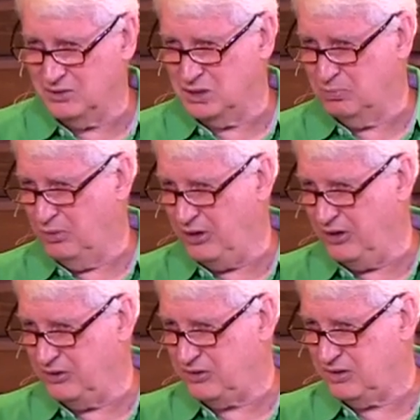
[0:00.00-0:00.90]
is
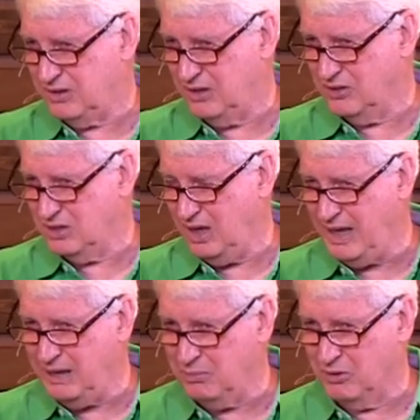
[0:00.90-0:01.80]
birthed, there's
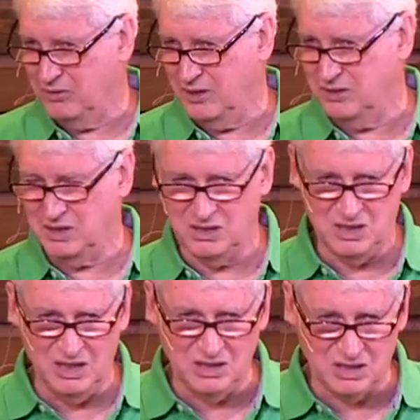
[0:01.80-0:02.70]
labor and there's
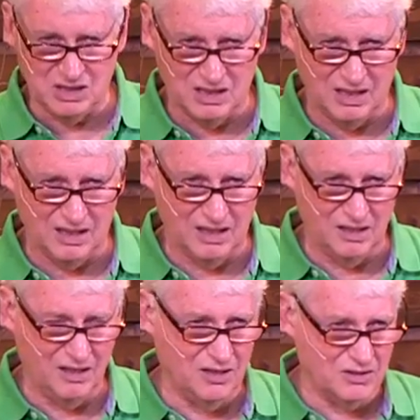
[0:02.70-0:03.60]
intensity
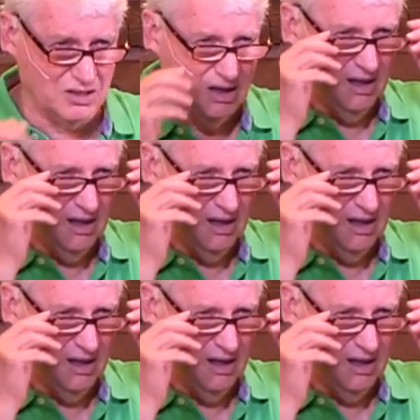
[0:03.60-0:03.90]
and there's,